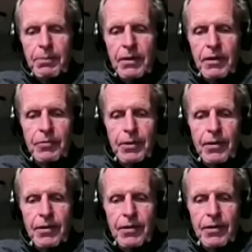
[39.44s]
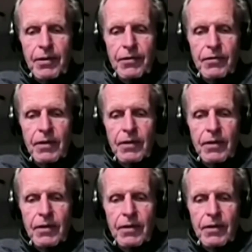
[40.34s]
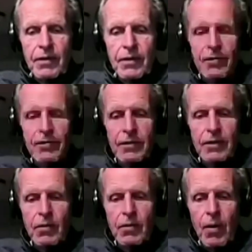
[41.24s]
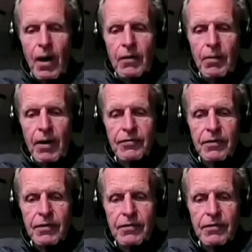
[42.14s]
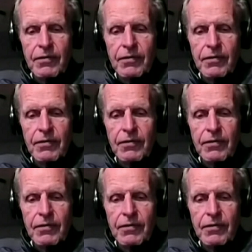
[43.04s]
People experience the zebra mussels and the quagga mussels, and